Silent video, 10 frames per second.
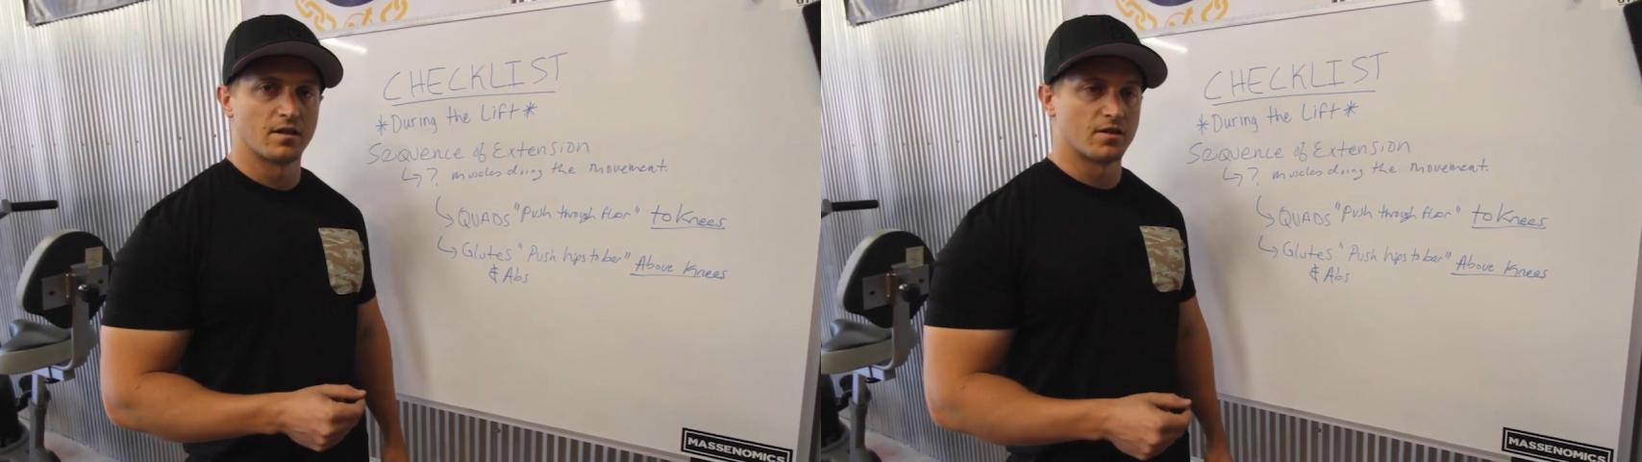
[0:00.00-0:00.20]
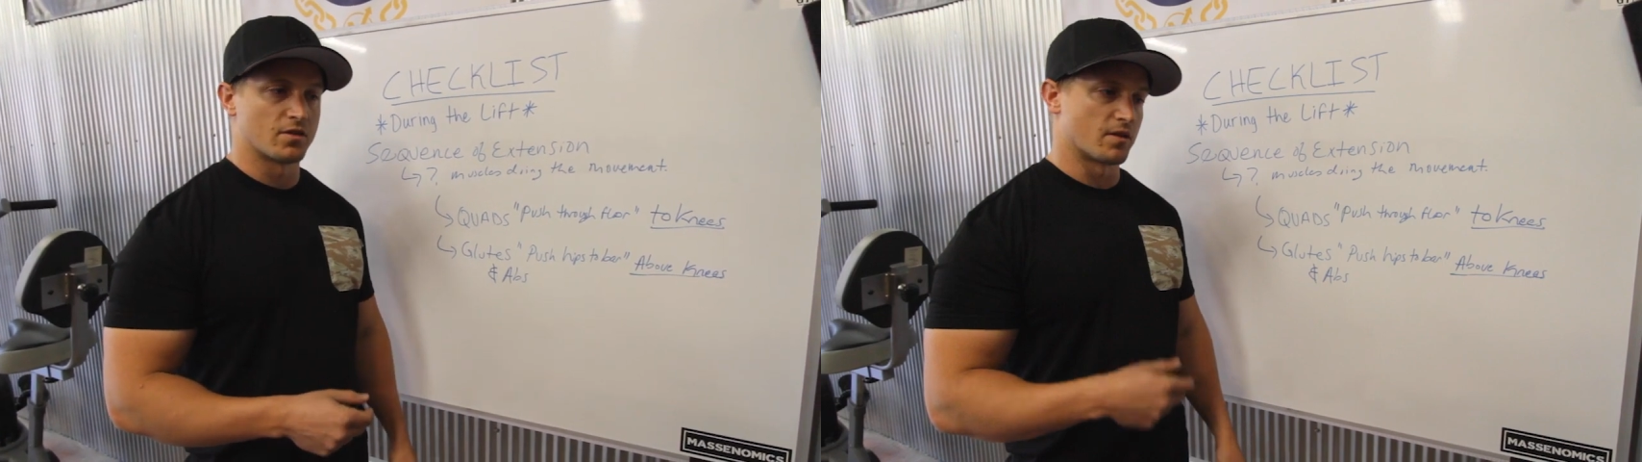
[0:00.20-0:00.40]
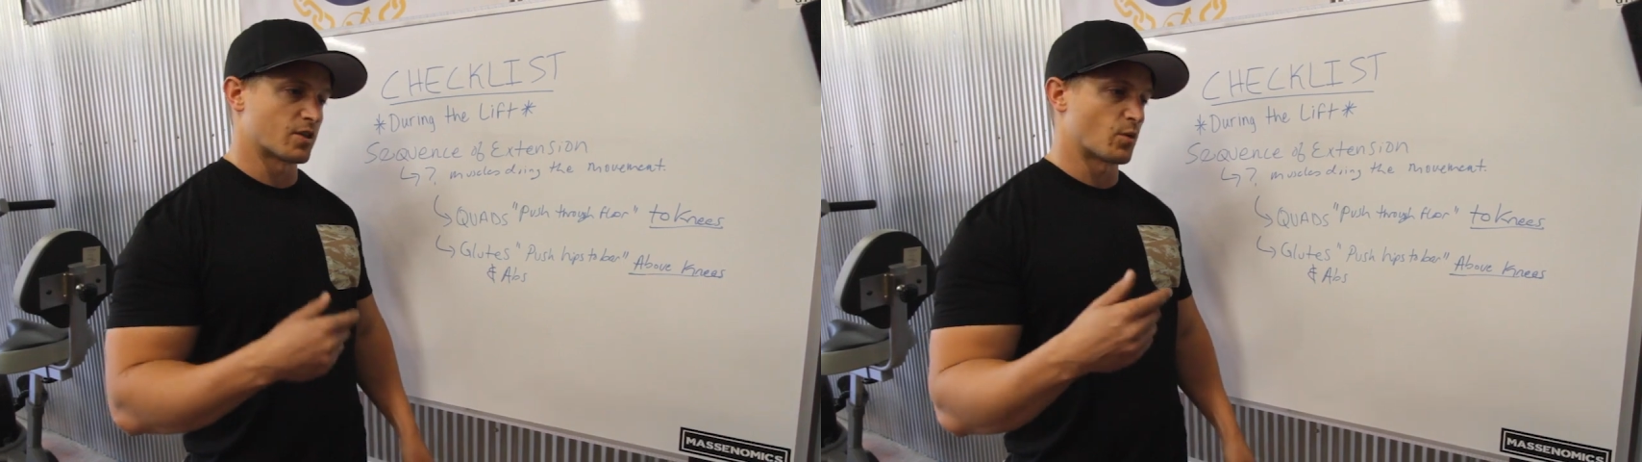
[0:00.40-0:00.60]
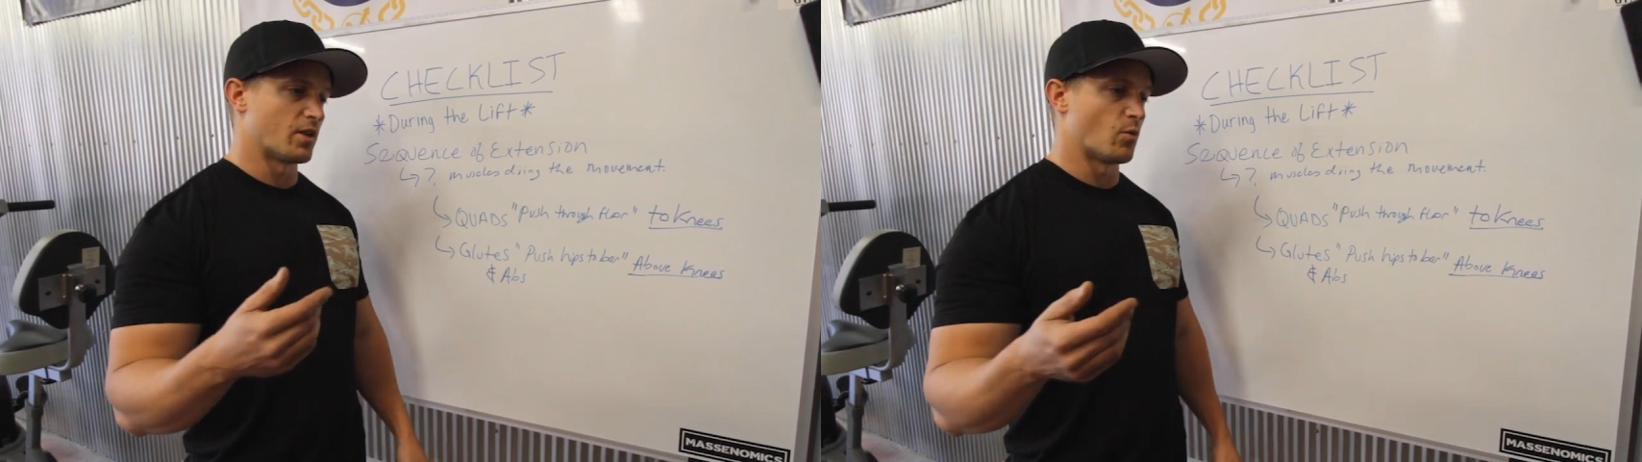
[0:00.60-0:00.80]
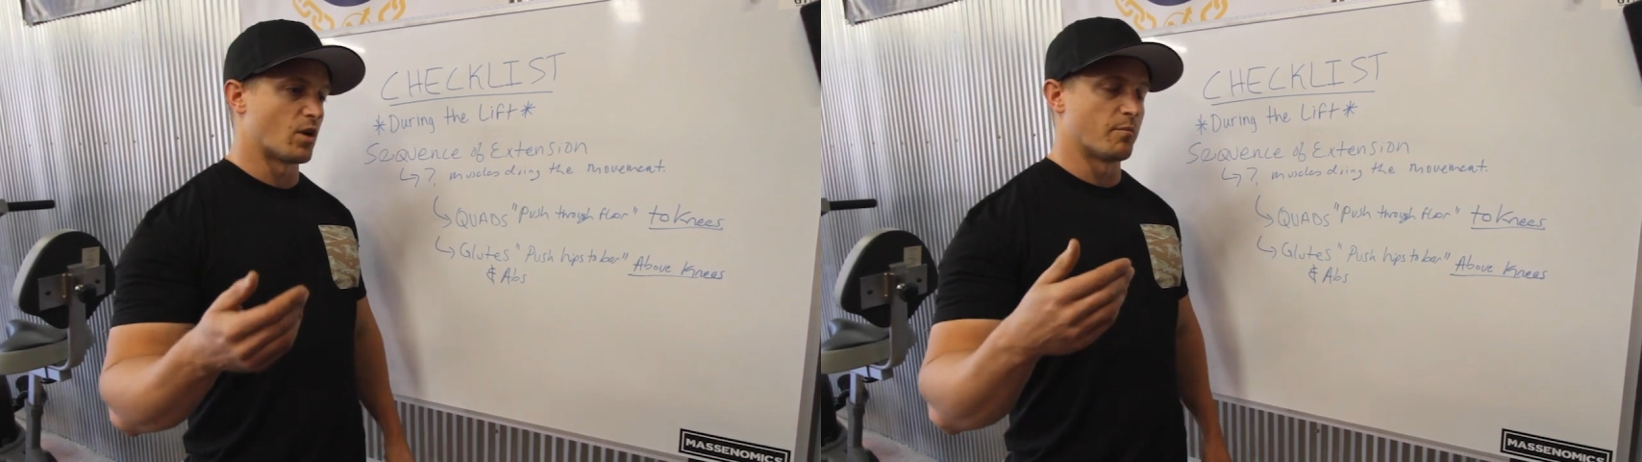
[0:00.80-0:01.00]
So that's why
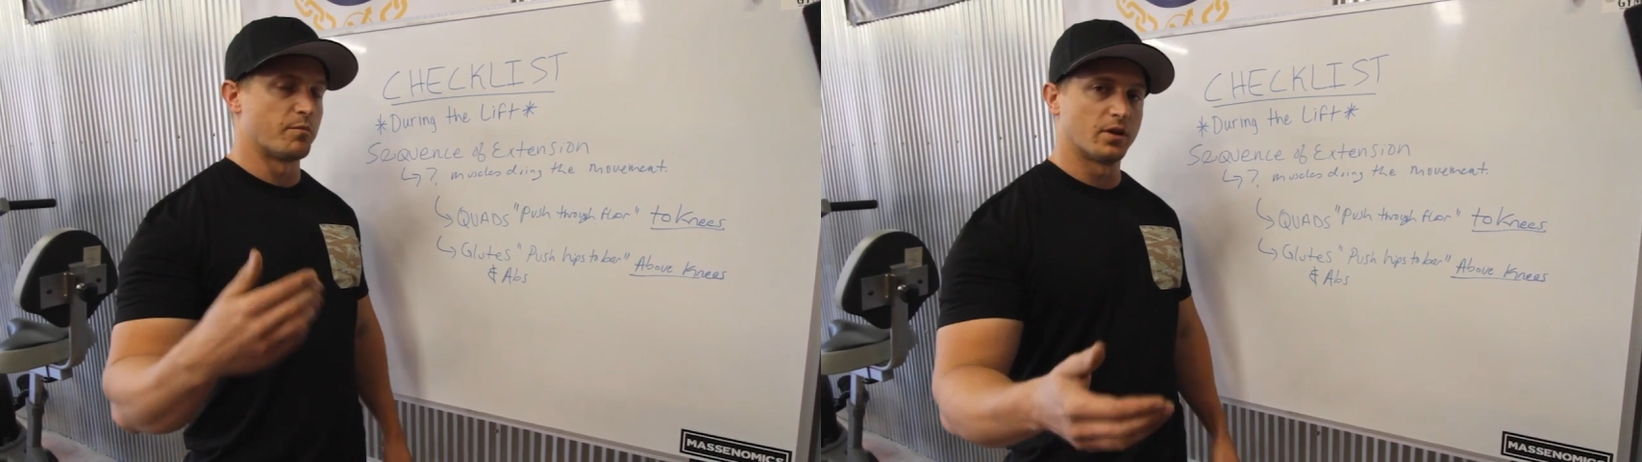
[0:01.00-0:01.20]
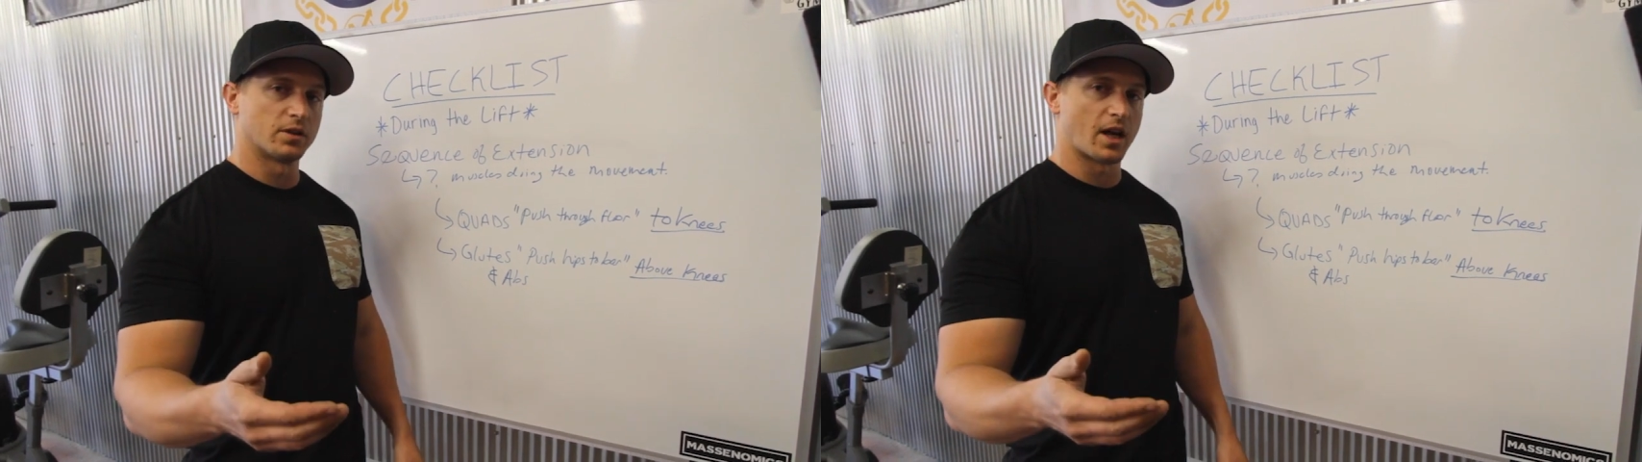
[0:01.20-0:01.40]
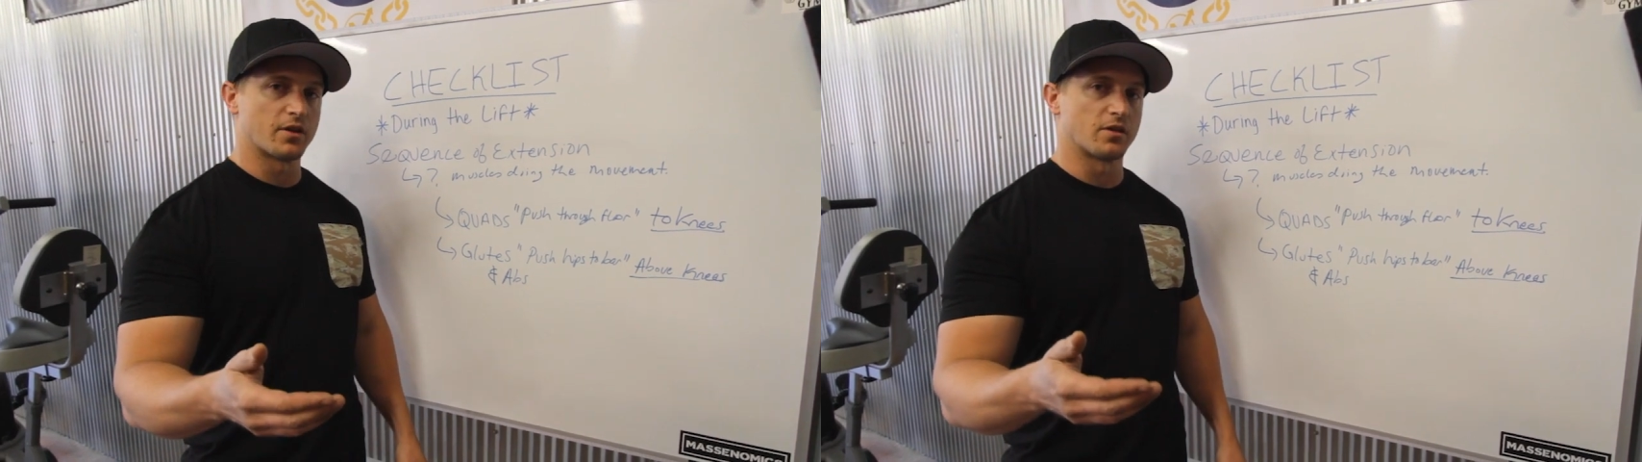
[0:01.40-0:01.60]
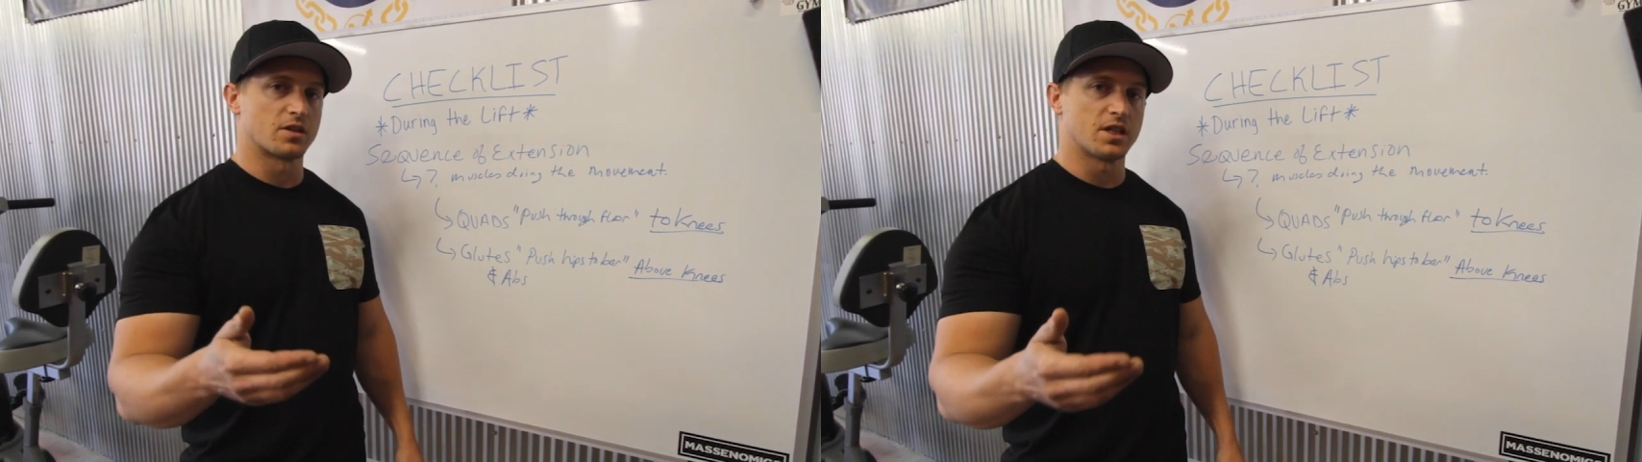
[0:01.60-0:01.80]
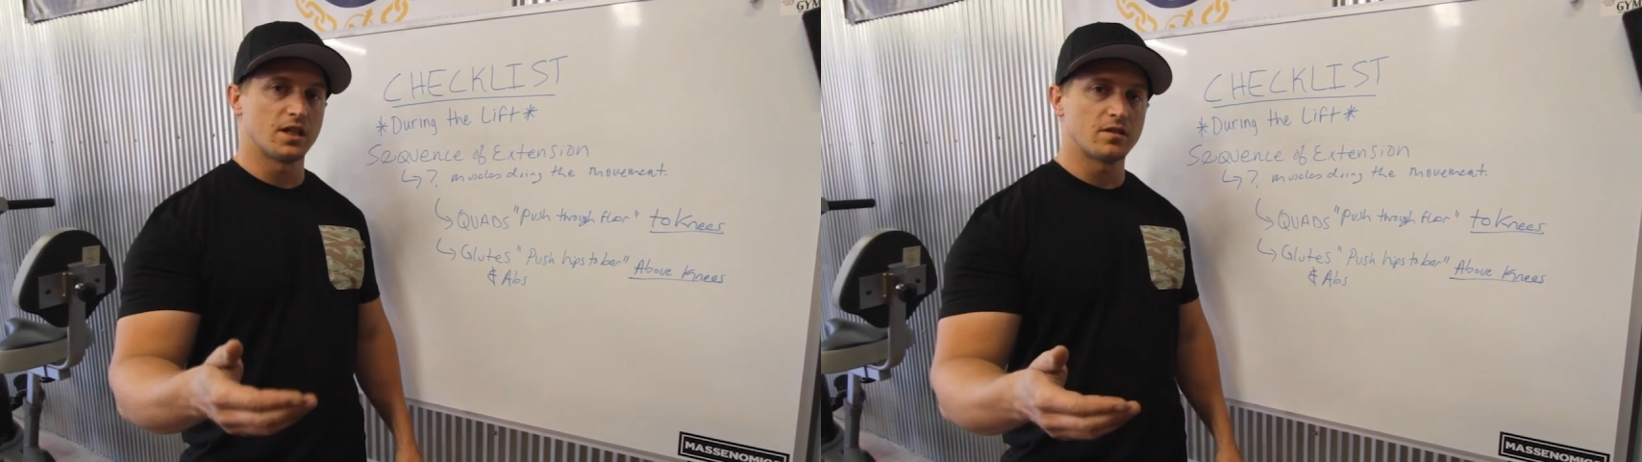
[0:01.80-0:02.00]
you want to build out your
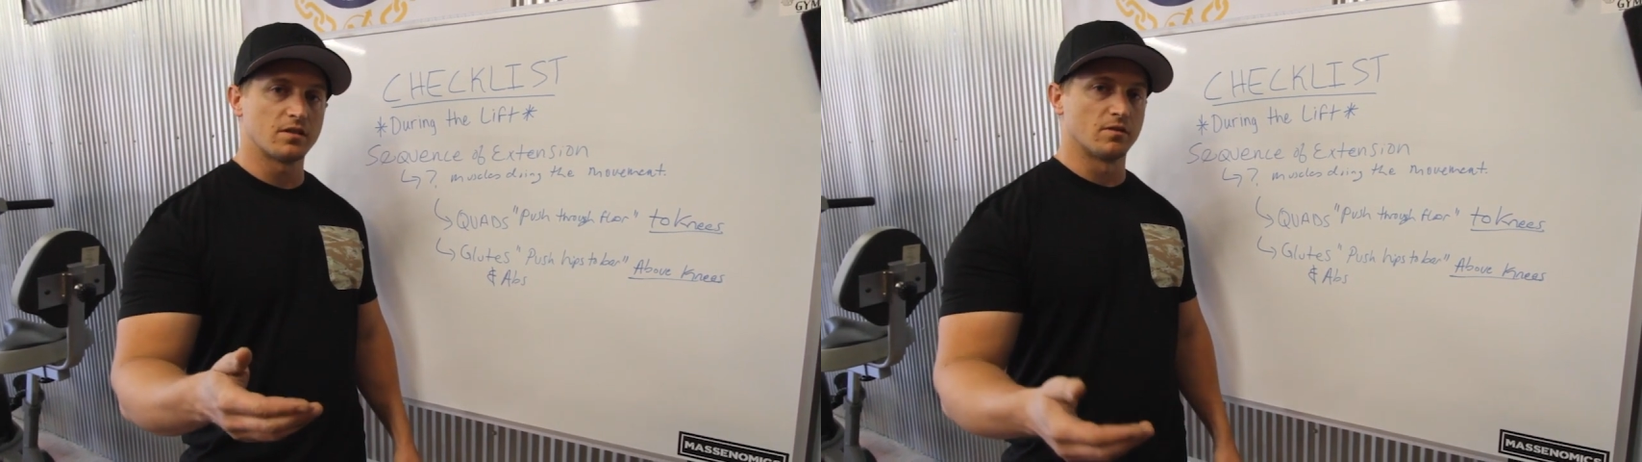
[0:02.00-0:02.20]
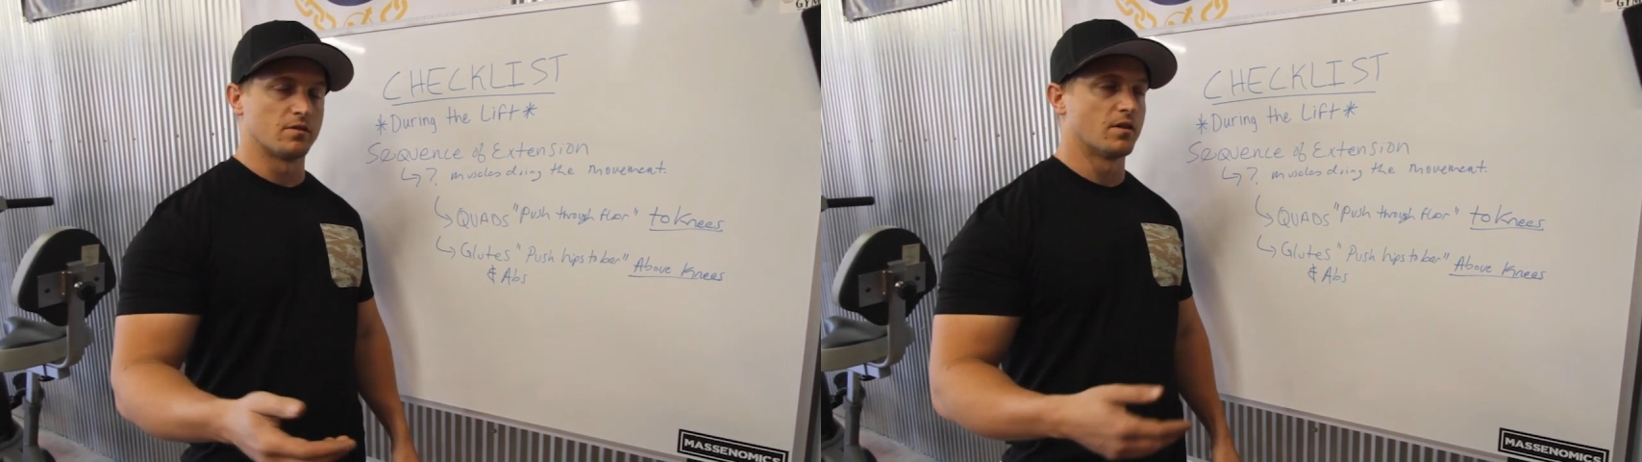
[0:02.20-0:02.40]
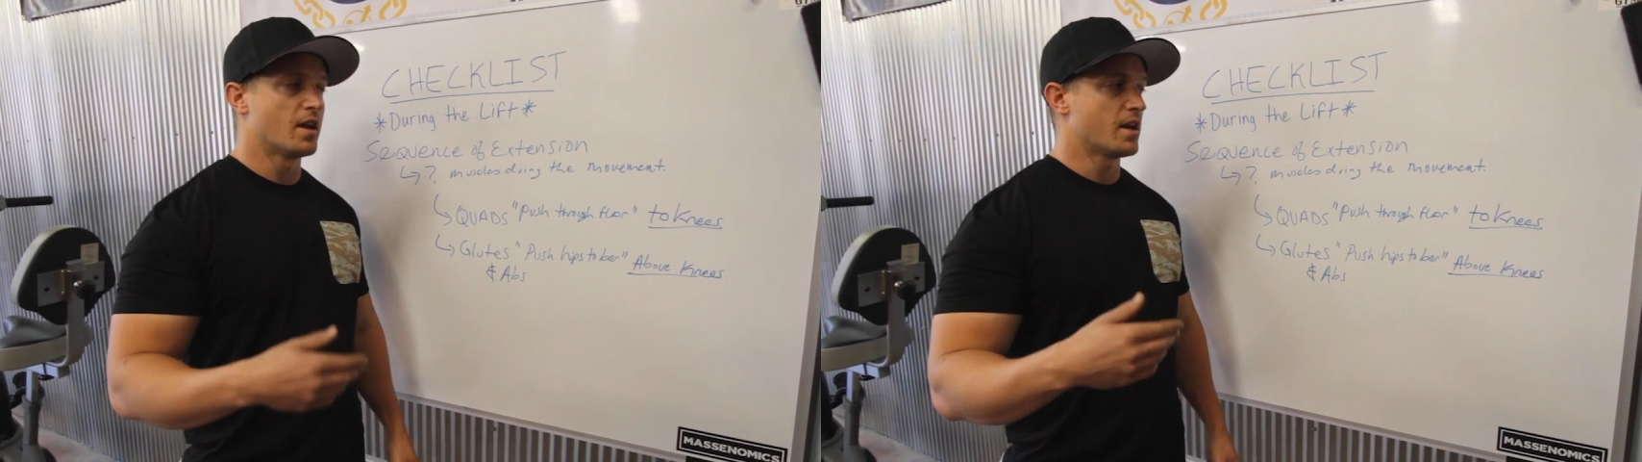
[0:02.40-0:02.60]
T2